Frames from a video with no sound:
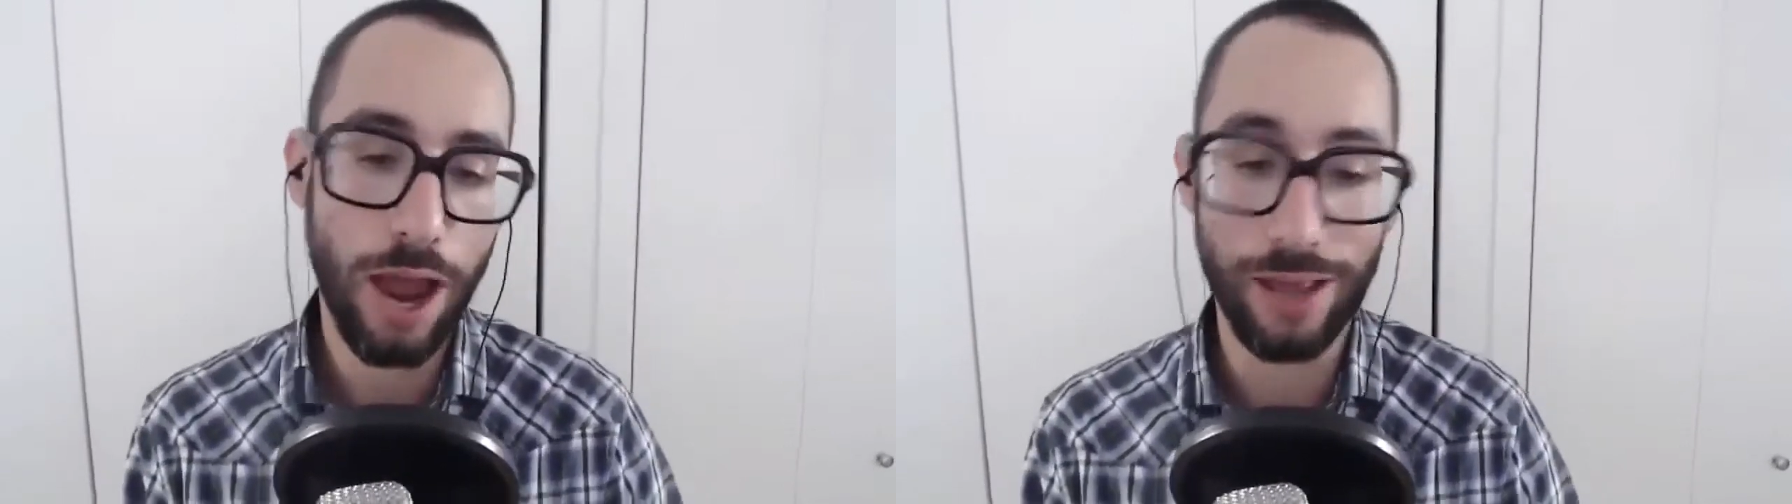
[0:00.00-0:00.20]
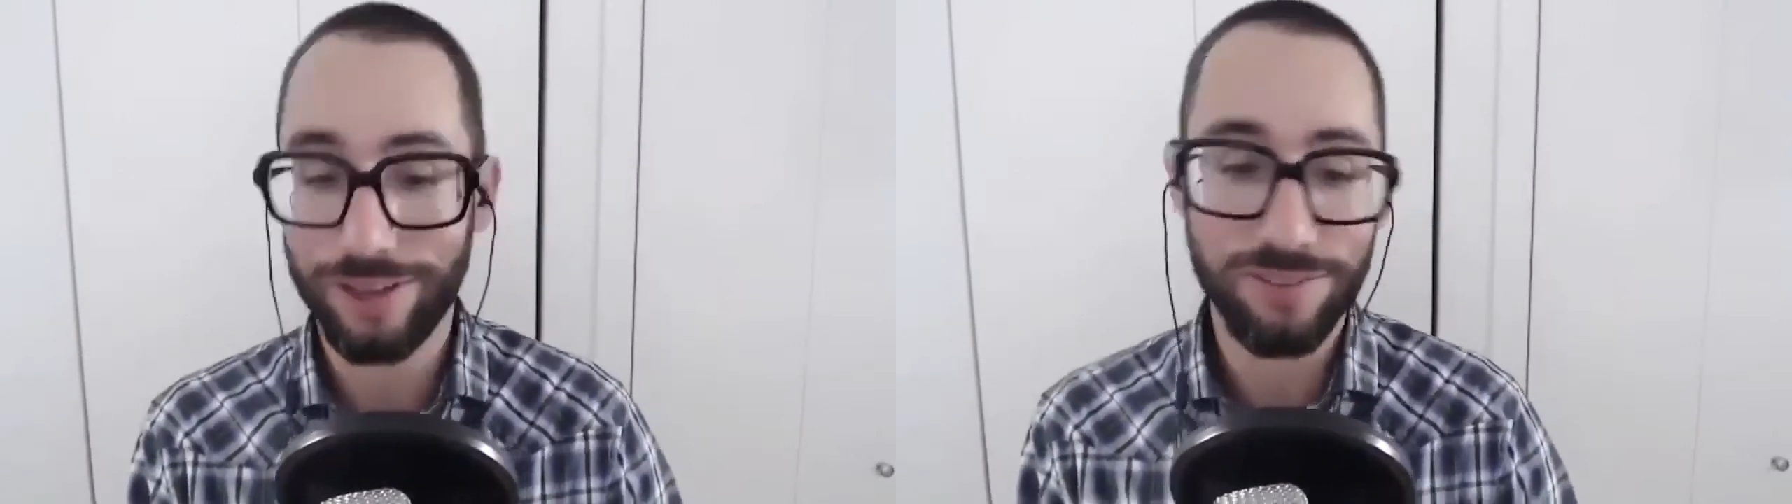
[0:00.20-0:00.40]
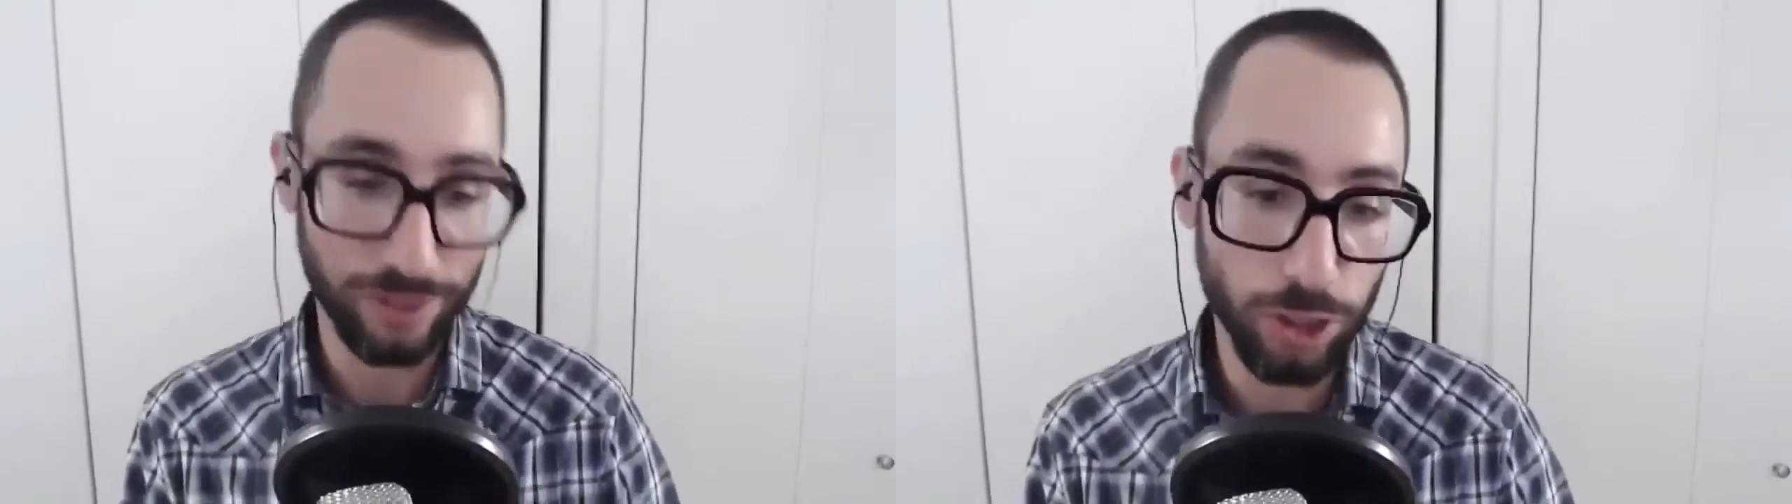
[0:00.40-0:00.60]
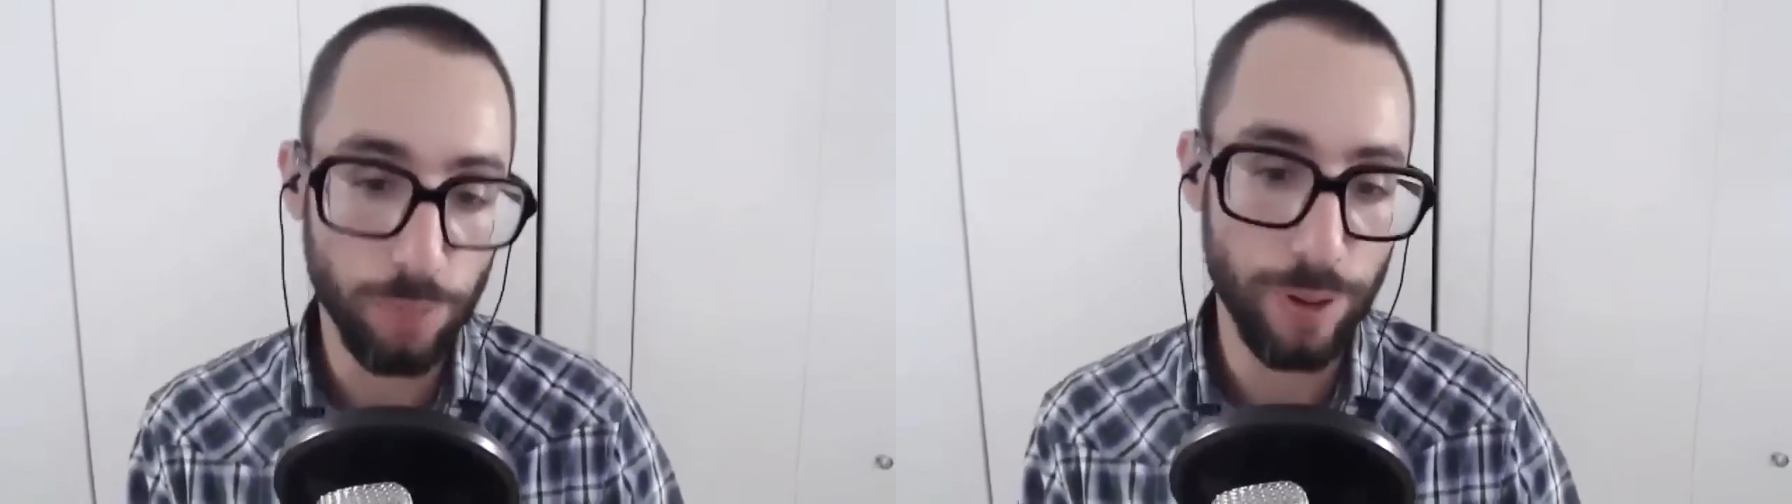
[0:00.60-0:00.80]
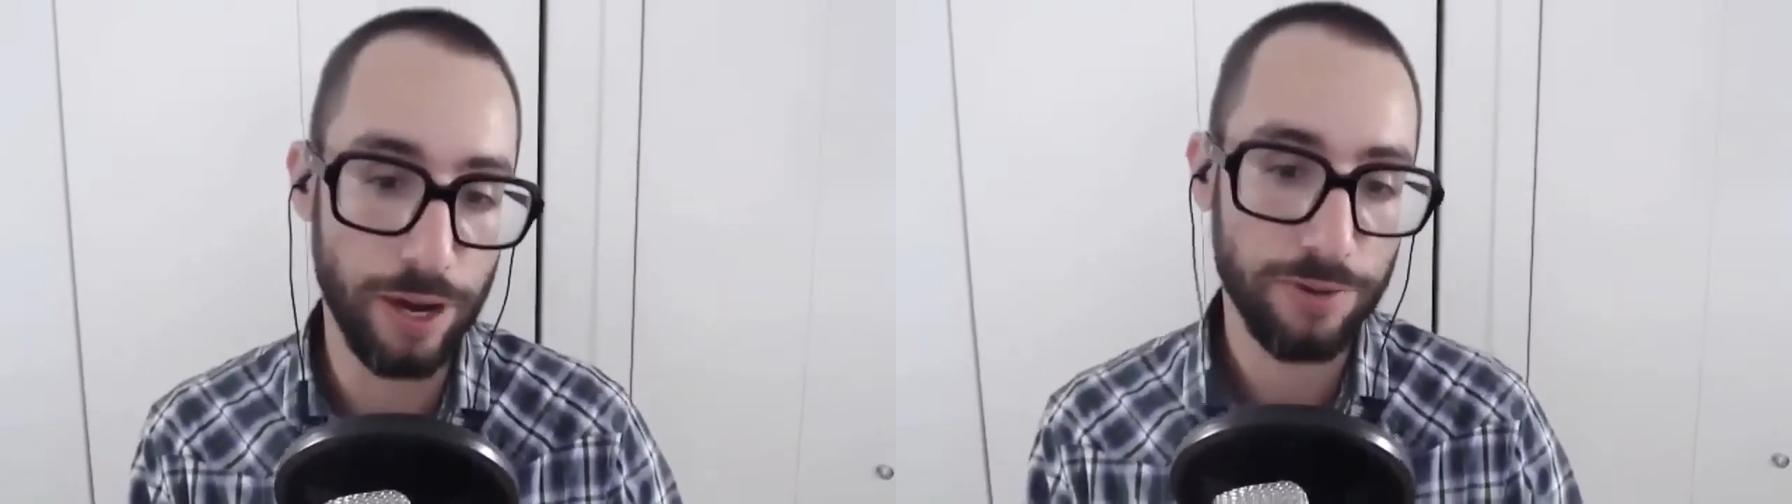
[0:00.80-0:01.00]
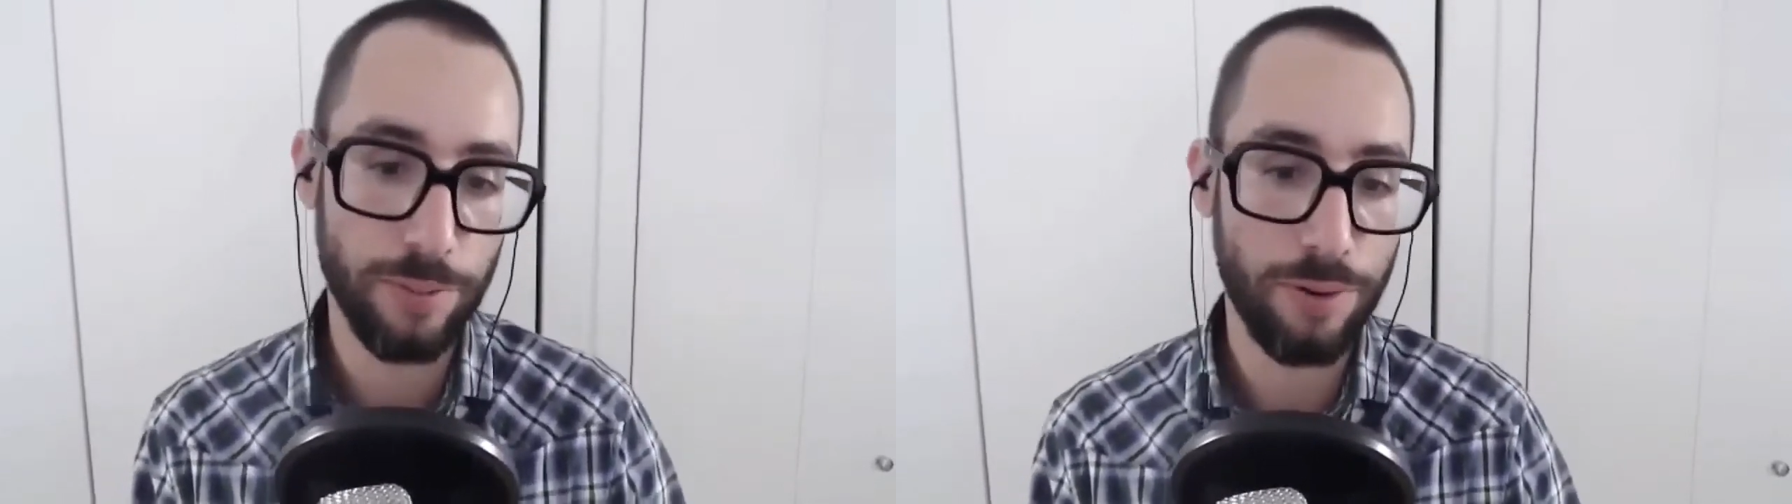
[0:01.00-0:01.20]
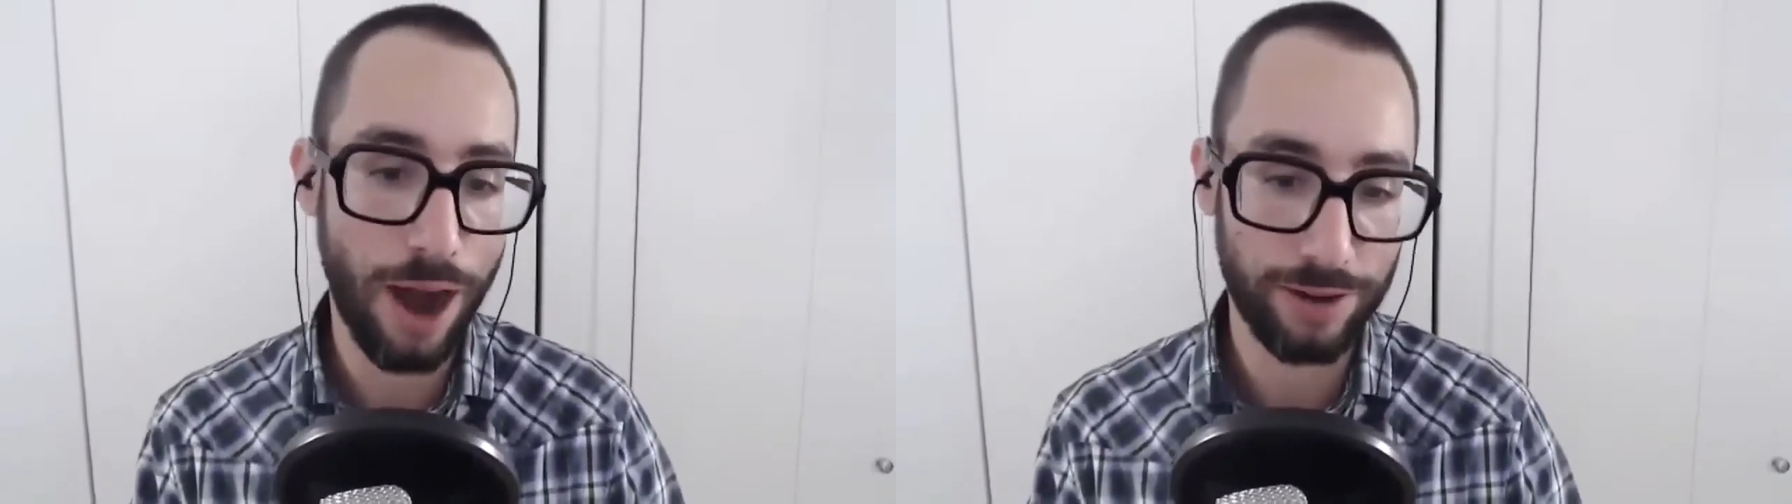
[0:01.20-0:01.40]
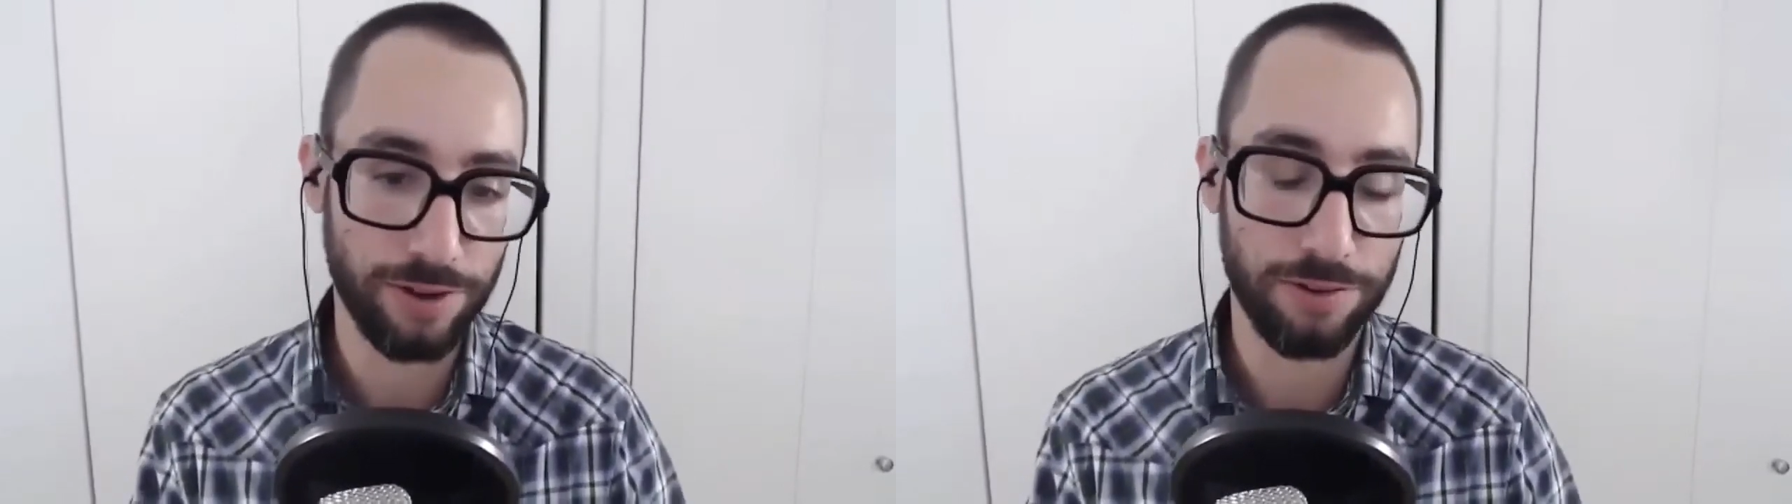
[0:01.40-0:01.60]
at least a little bit, to
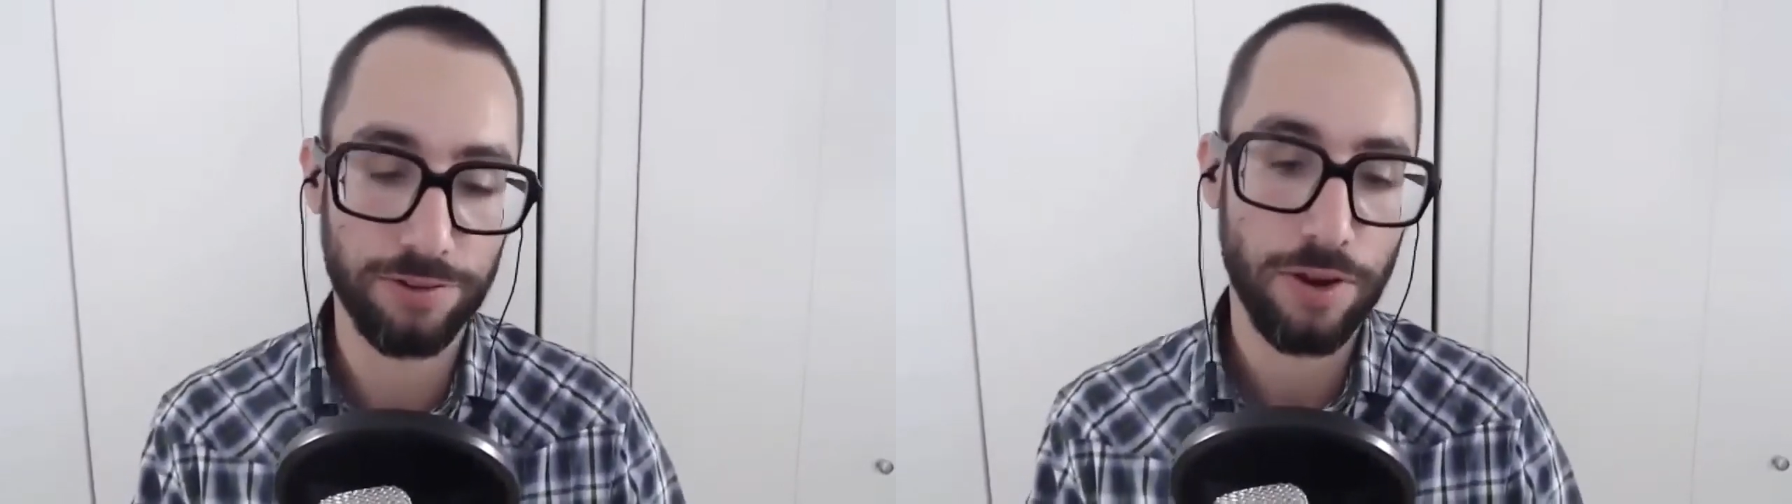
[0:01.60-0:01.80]
practice.